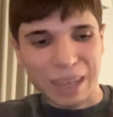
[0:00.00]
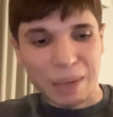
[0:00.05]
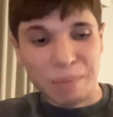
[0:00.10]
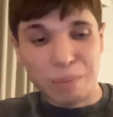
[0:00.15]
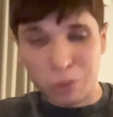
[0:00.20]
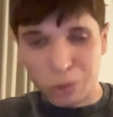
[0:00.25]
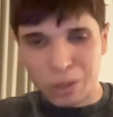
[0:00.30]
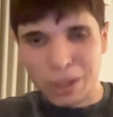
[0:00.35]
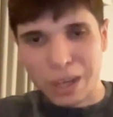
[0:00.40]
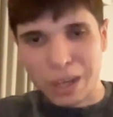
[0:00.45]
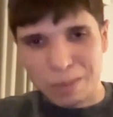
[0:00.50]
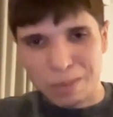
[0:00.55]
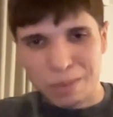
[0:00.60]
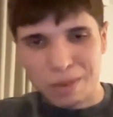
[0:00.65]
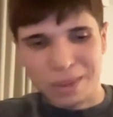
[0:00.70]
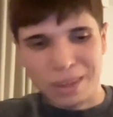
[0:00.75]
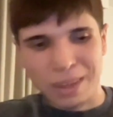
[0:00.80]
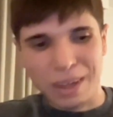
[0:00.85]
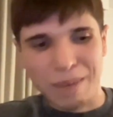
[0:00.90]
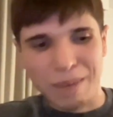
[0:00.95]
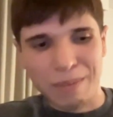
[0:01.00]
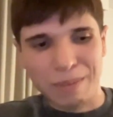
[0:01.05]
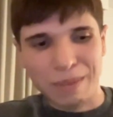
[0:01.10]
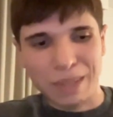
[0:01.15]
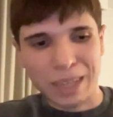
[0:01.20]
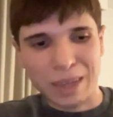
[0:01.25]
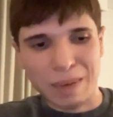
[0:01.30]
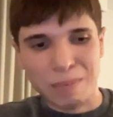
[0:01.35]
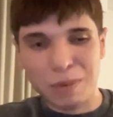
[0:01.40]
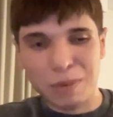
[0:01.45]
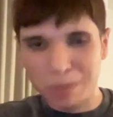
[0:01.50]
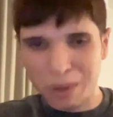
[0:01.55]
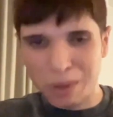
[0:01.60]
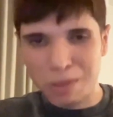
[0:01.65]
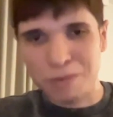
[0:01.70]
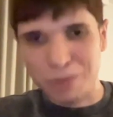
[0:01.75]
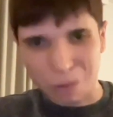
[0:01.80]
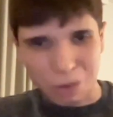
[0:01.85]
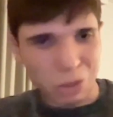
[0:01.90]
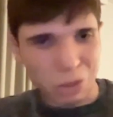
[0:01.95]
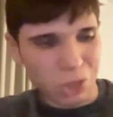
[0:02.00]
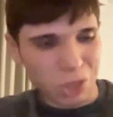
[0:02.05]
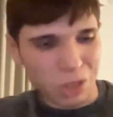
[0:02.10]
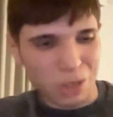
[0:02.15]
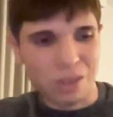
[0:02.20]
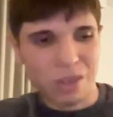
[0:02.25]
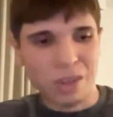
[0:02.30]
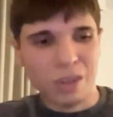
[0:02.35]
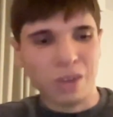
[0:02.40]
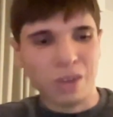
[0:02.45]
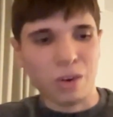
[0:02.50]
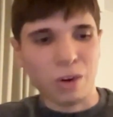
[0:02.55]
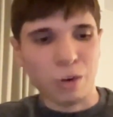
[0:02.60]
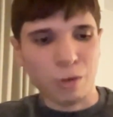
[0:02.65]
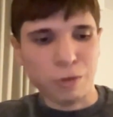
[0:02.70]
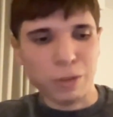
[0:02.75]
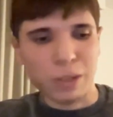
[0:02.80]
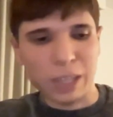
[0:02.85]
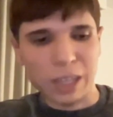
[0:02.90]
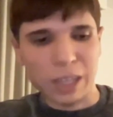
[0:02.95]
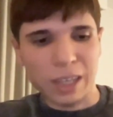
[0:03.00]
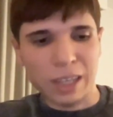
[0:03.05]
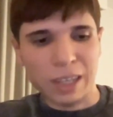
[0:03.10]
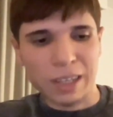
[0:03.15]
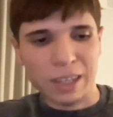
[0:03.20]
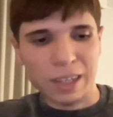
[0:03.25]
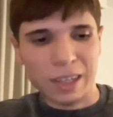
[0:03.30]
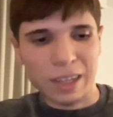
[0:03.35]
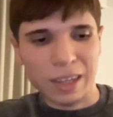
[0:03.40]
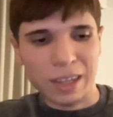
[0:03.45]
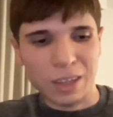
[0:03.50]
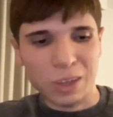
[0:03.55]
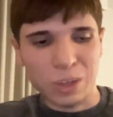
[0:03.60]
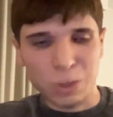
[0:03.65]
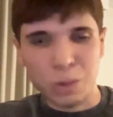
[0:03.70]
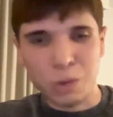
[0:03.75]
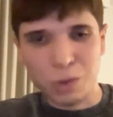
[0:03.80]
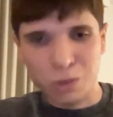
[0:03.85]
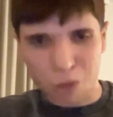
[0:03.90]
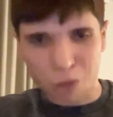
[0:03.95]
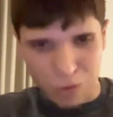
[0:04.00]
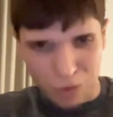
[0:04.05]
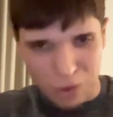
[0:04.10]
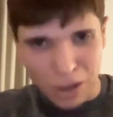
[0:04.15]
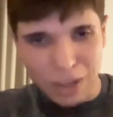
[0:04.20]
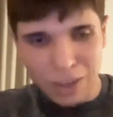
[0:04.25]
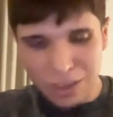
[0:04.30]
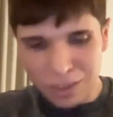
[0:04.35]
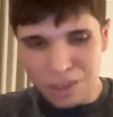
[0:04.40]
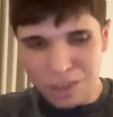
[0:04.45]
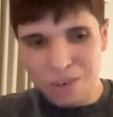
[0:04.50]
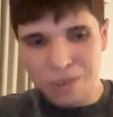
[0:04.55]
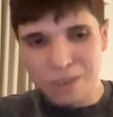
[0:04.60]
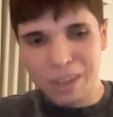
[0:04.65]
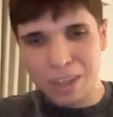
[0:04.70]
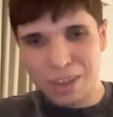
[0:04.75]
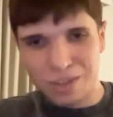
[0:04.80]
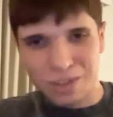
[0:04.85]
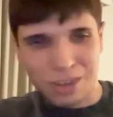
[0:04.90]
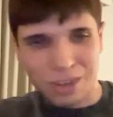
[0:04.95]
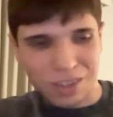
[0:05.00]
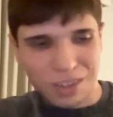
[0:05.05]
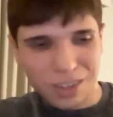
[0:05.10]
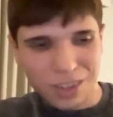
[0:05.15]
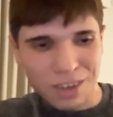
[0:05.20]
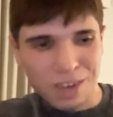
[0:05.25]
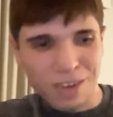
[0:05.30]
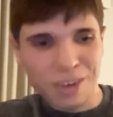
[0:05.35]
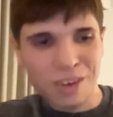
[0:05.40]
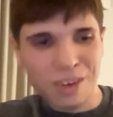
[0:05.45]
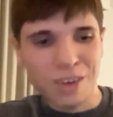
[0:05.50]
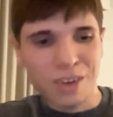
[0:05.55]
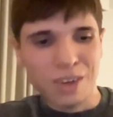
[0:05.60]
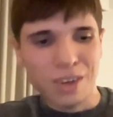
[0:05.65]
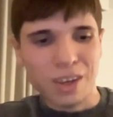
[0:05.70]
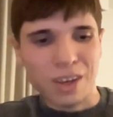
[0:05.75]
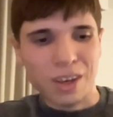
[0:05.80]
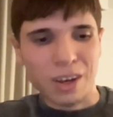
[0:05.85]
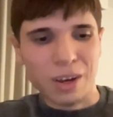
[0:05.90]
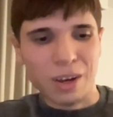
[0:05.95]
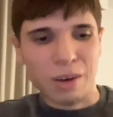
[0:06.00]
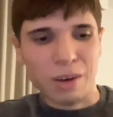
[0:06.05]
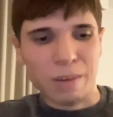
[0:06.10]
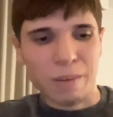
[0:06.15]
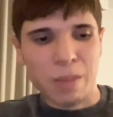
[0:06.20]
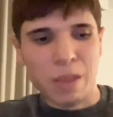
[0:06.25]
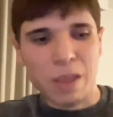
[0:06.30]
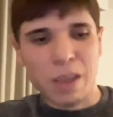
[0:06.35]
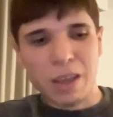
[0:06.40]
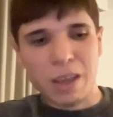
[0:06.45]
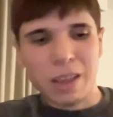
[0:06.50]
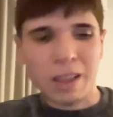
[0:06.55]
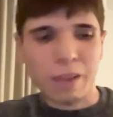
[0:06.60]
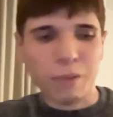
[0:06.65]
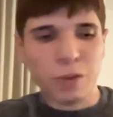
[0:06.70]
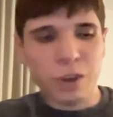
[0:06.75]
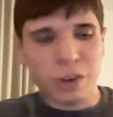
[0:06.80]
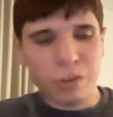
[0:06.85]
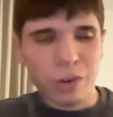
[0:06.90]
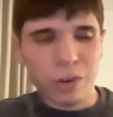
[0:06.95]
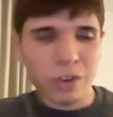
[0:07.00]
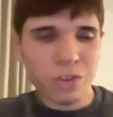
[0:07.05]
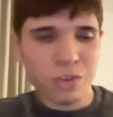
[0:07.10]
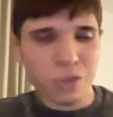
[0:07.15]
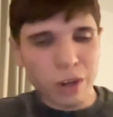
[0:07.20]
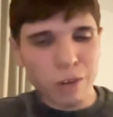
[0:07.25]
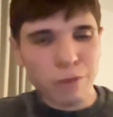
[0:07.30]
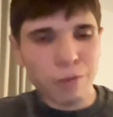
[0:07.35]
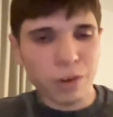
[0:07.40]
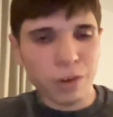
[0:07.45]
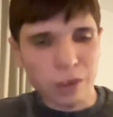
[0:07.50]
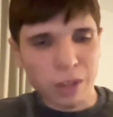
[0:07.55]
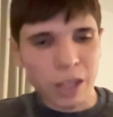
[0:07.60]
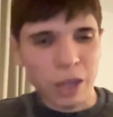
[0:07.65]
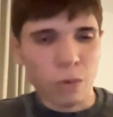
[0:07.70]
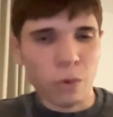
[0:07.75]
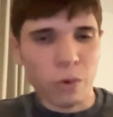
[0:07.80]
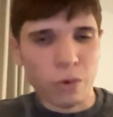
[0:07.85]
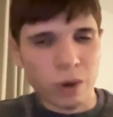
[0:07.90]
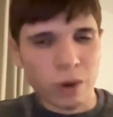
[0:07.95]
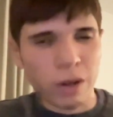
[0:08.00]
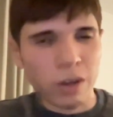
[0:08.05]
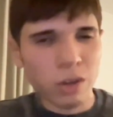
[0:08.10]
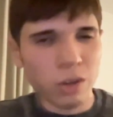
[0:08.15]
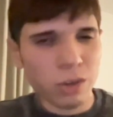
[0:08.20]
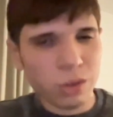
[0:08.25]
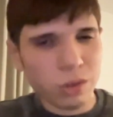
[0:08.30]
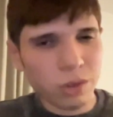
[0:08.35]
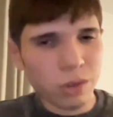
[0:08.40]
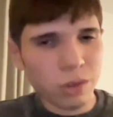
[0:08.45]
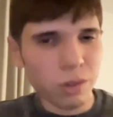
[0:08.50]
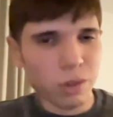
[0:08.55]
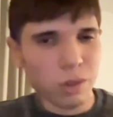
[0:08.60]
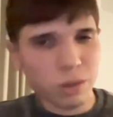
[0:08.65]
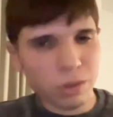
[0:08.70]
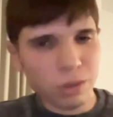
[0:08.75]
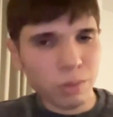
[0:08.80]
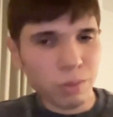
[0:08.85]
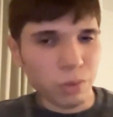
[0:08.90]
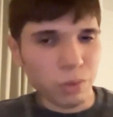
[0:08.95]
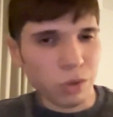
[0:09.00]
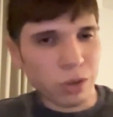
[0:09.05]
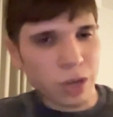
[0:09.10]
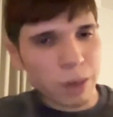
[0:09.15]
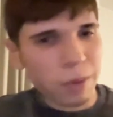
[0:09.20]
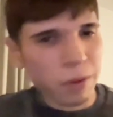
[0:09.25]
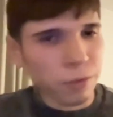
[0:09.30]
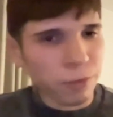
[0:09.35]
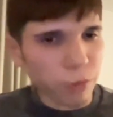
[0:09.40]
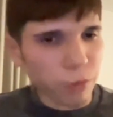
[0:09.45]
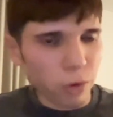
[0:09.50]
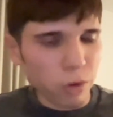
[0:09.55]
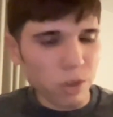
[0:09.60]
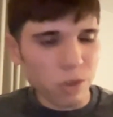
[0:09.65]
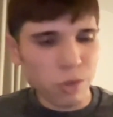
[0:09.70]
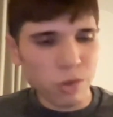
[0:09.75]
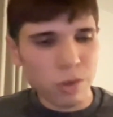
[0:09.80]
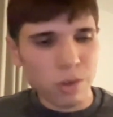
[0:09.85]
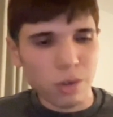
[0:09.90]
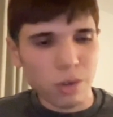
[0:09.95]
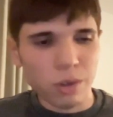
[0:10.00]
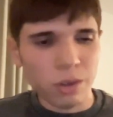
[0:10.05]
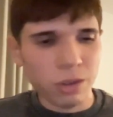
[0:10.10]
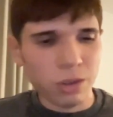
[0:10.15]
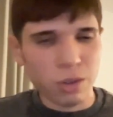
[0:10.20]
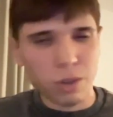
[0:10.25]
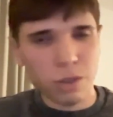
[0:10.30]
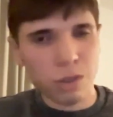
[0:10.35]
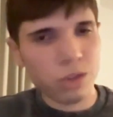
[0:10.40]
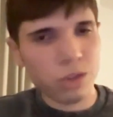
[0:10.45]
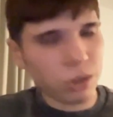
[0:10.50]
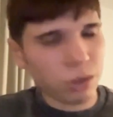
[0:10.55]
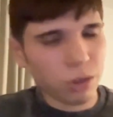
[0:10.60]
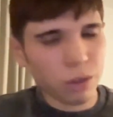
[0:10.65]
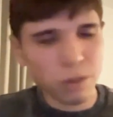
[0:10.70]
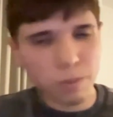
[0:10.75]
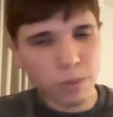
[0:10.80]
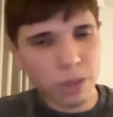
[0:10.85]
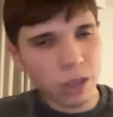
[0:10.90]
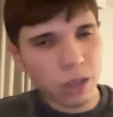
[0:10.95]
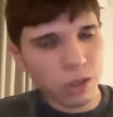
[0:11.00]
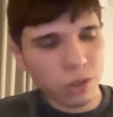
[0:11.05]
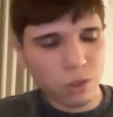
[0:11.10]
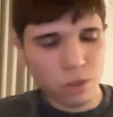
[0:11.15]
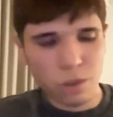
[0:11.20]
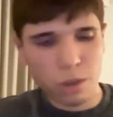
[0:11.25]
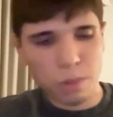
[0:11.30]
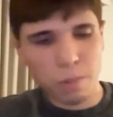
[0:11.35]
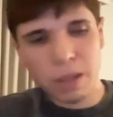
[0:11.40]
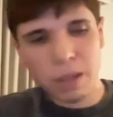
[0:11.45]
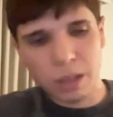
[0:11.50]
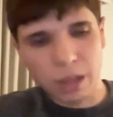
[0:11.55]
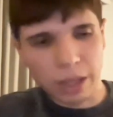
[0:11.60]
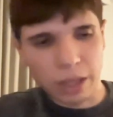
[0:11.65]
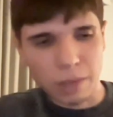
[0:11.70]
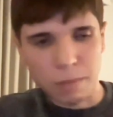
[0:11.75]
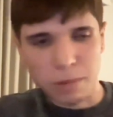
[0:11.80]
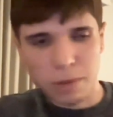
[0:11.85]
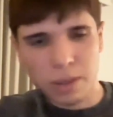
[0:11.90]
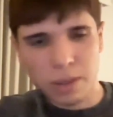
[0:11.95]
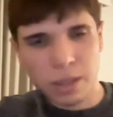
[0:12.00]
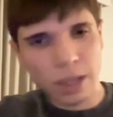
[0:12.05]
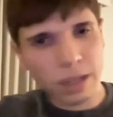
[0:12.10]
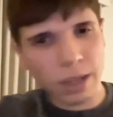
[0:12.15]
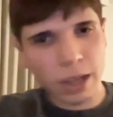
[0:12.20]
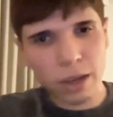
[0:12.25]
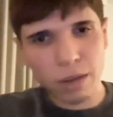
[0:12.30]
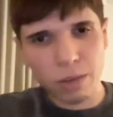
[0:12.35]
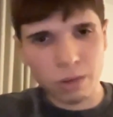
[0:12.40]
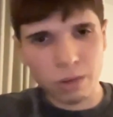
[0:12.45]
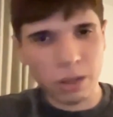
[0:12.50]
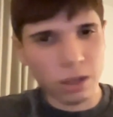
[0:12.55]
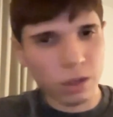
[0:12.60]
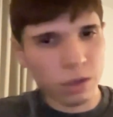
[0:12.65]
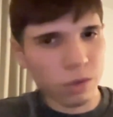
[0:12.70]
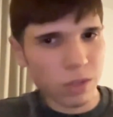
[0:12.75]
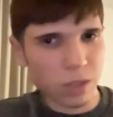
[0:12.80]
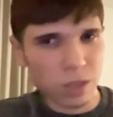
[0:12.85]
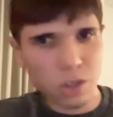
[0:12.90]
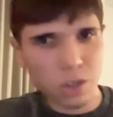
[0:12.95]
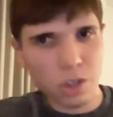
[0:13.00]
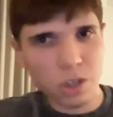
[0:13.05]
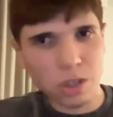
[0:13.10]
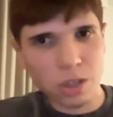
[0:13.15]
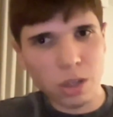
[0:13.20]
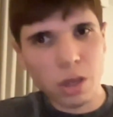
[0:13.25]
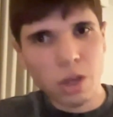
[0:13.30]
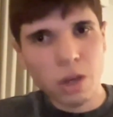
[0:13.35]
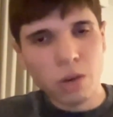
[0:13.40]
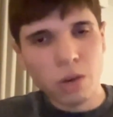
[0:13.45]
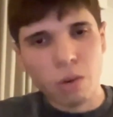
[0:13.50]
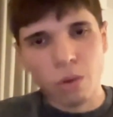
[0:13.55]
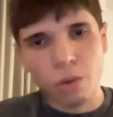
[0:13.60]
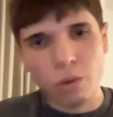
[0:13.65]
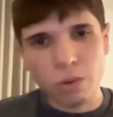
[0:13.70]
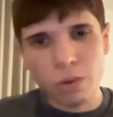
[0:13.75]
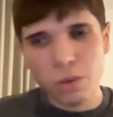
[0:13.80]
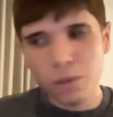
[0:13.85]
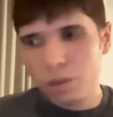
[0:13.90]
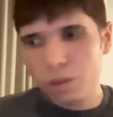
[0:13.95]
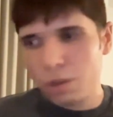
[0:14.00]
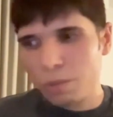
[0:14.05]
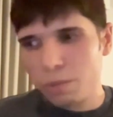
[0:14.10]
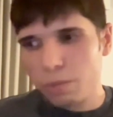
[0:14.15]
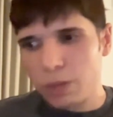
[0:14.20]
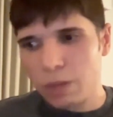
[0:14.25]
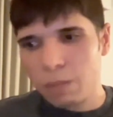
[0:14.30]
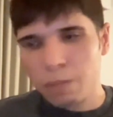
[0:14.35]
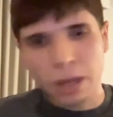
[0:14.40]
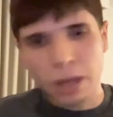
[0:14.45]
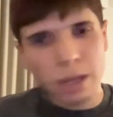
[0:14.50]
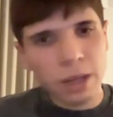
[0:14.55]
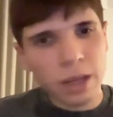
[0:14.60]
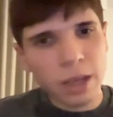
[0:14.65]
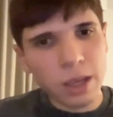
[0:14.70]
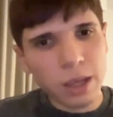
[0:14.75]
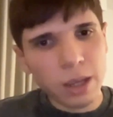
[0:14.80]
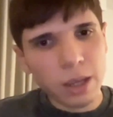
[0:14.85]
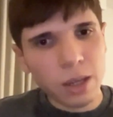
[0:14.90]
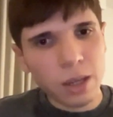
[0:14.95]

a prototype, like a primitive version, hopefully Q3 this year, later this year. We're trying to figure out like where to do prototyping first. Should it be like a Signet or Inquisition, or should it be mainnet?